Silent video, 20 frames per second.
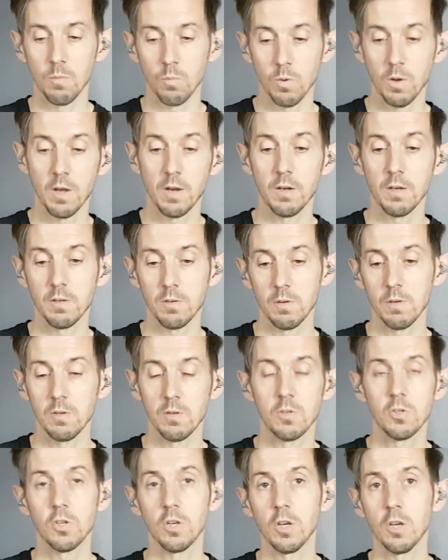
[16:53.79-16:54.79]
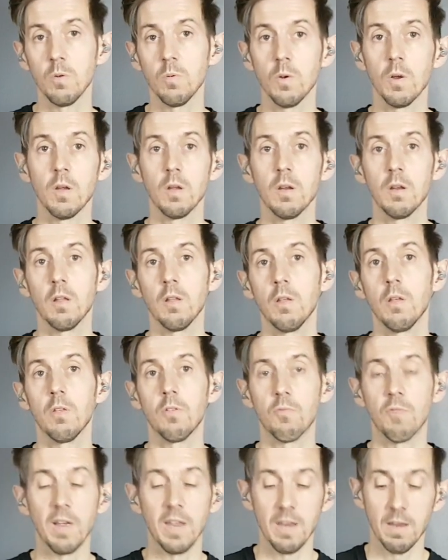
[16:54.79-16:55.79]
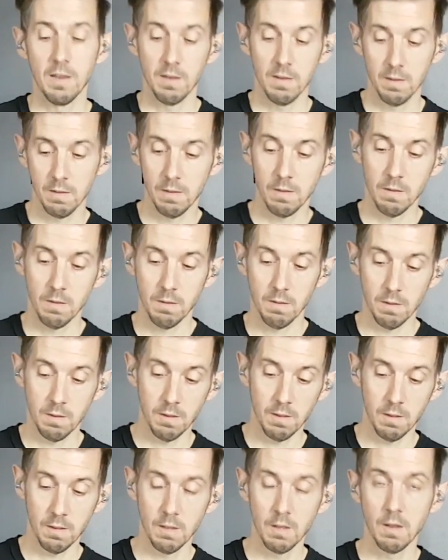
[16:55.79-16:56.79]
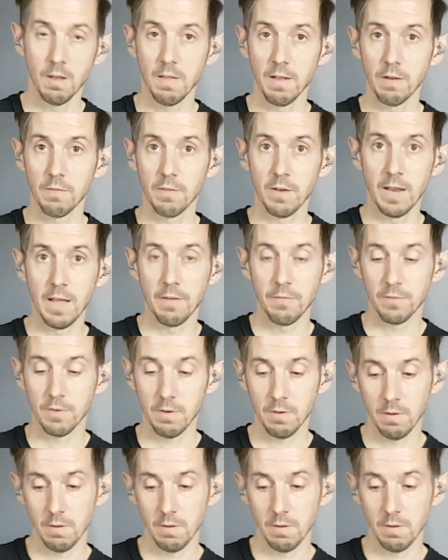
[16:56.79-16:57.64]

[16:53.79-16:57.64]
1 2 3. And off the left.